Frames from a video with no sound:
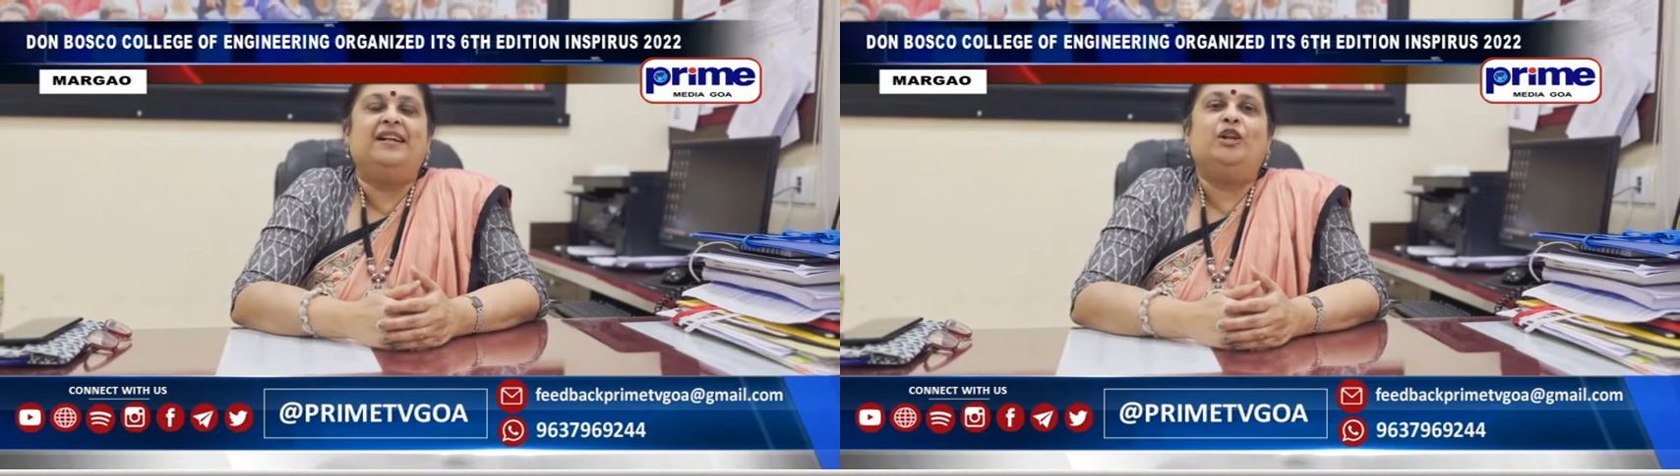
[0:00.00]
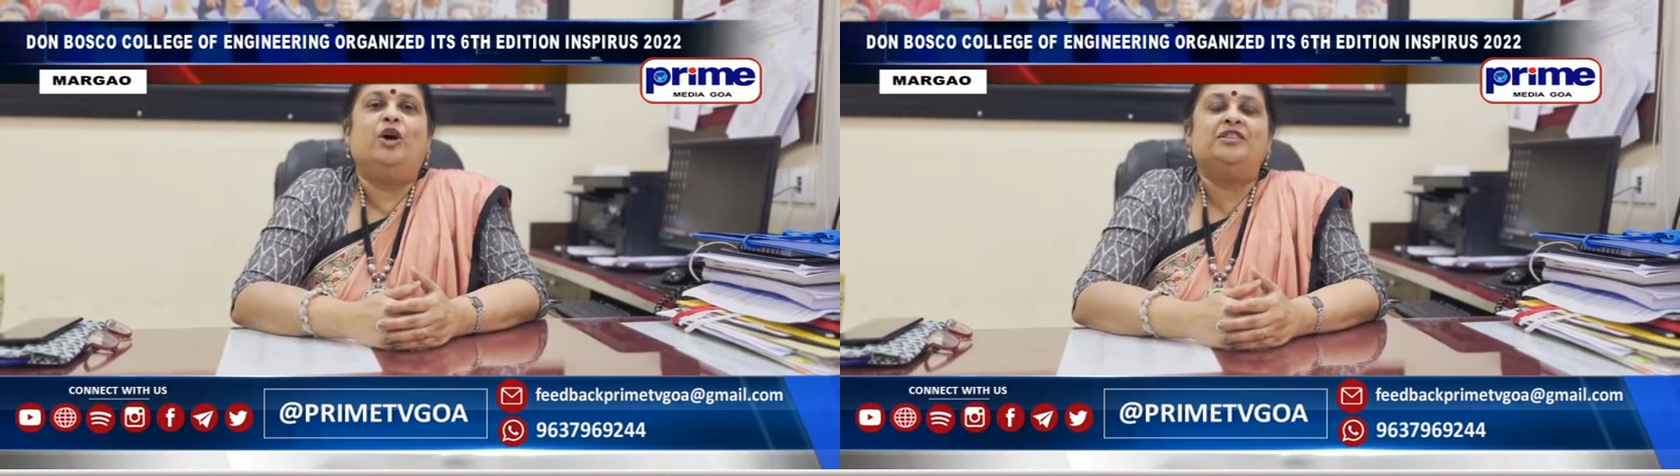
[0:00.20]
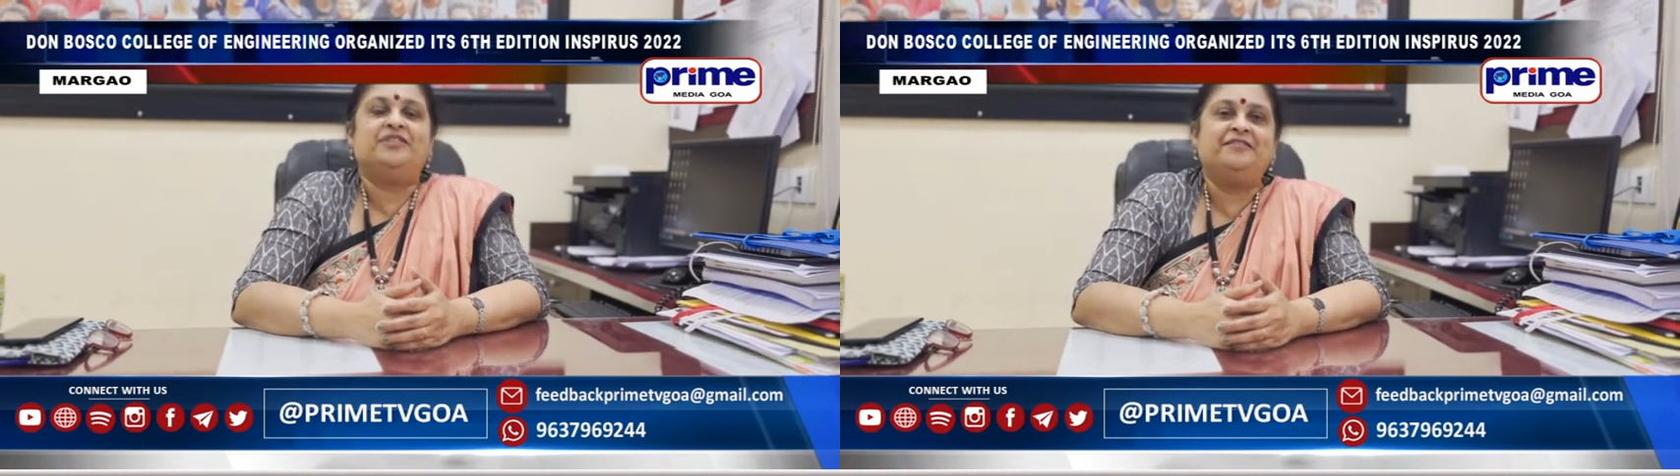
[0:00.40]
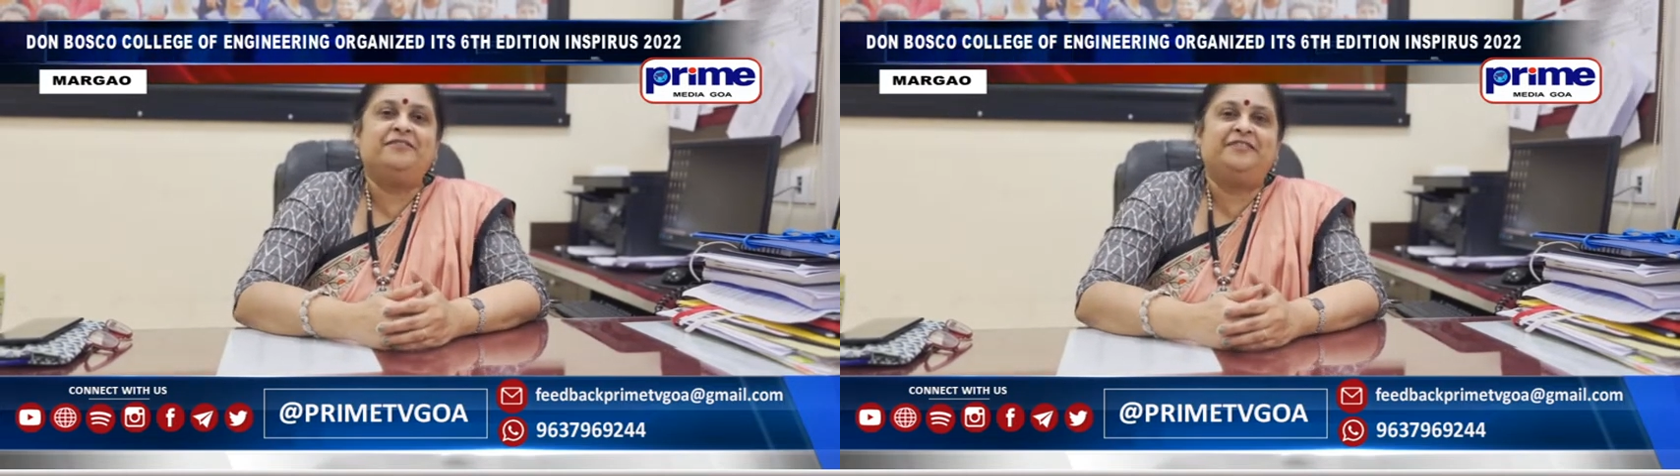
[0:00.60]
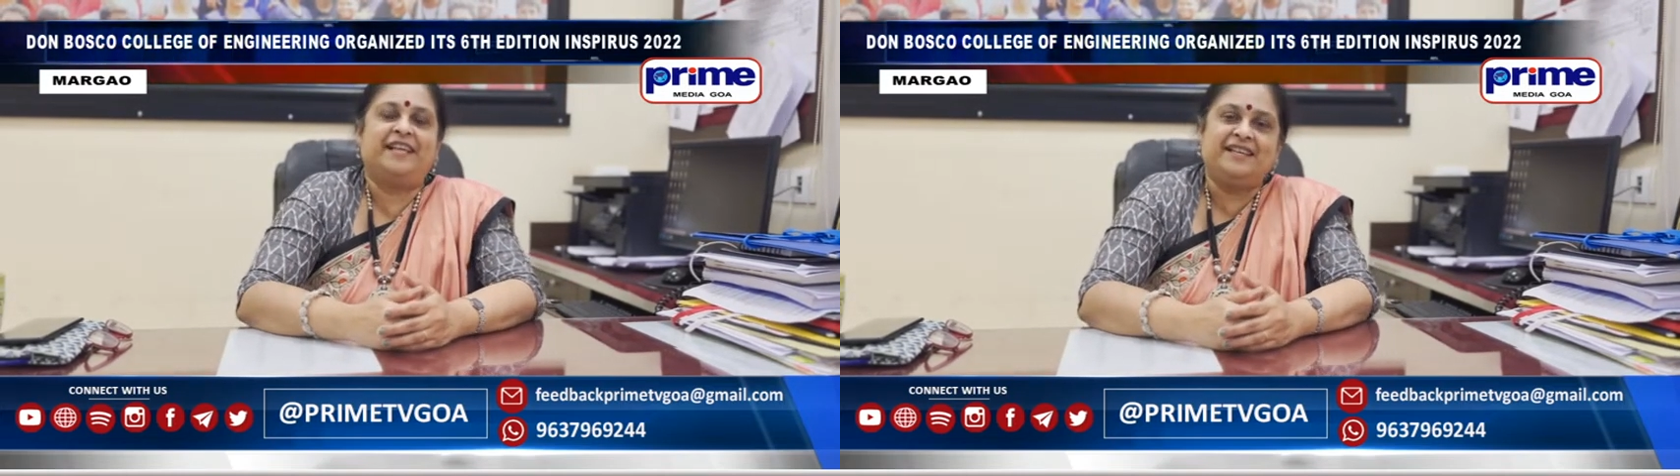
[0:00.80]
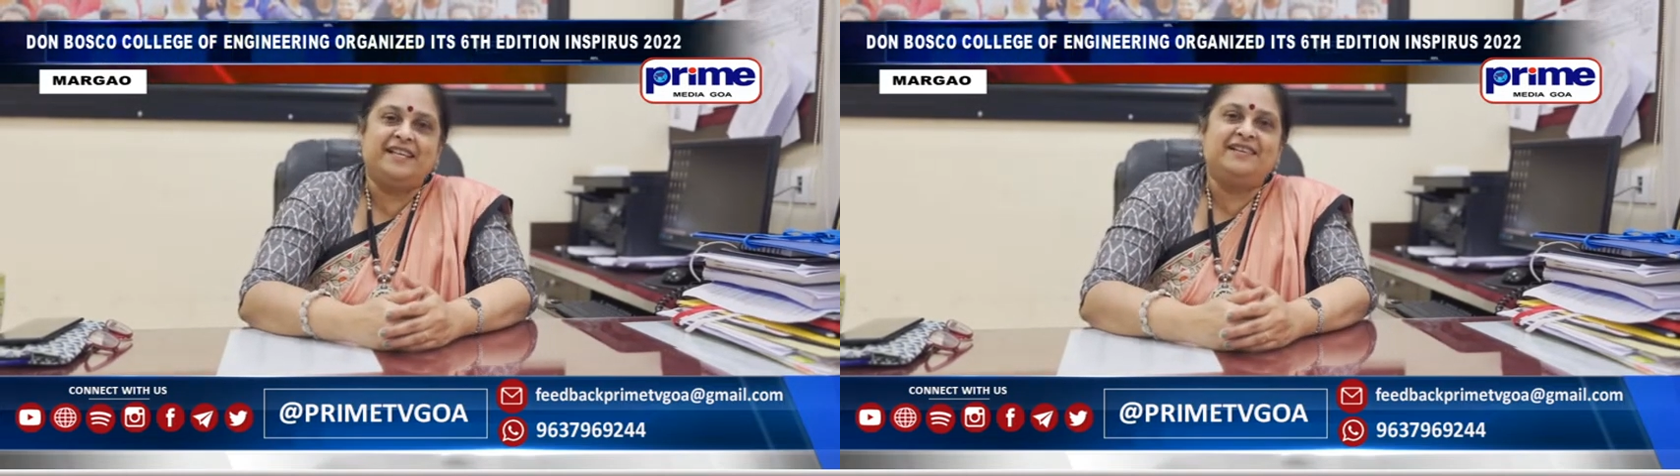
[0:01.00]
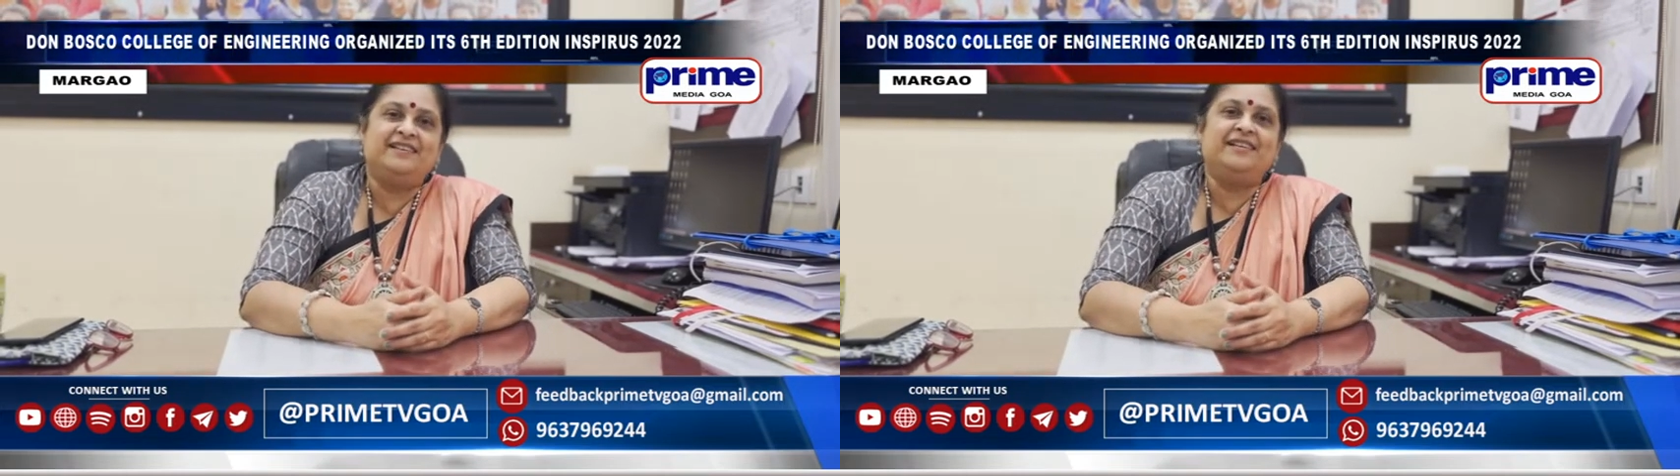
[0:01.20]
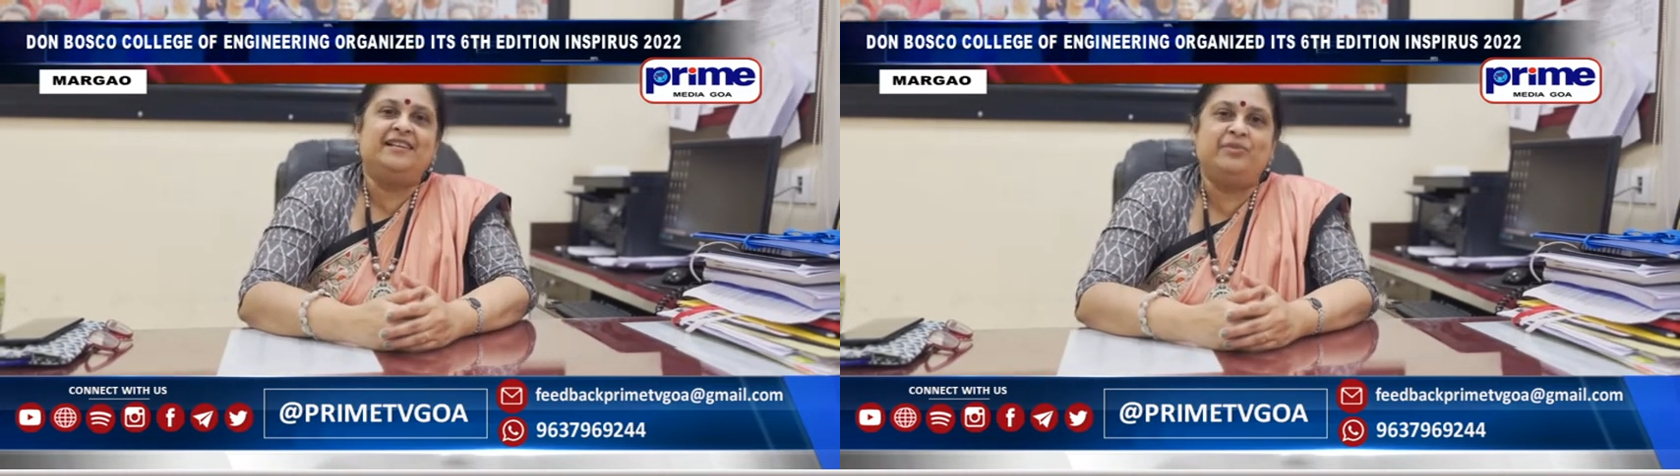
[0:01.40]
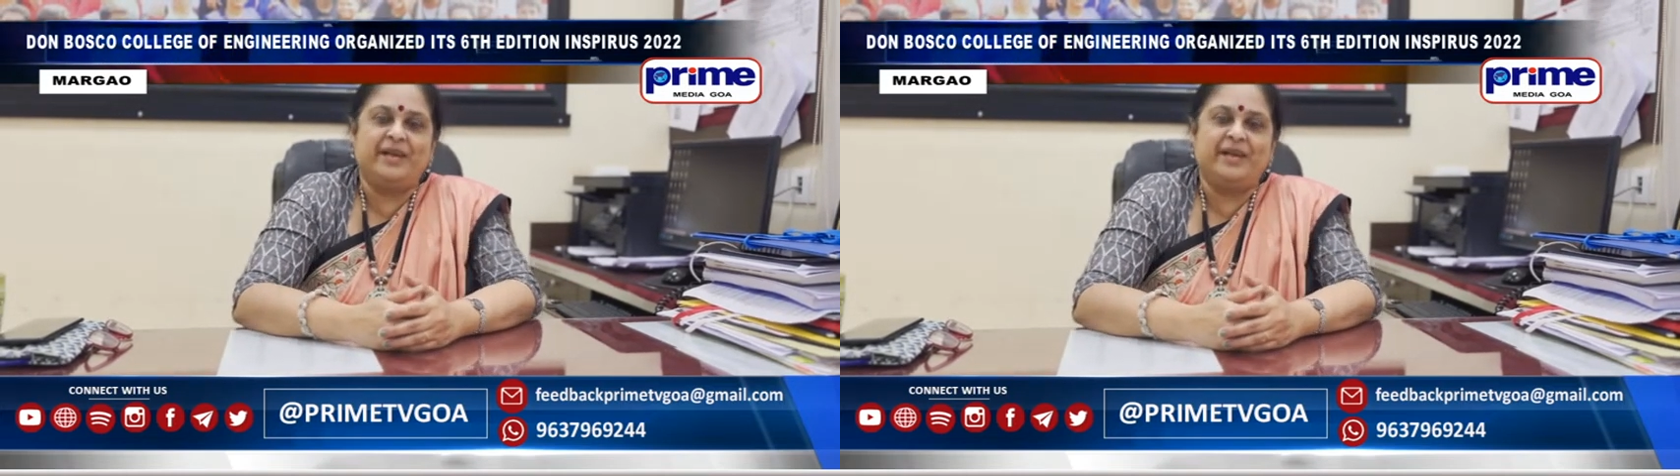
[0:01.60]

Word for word: Lot of technical events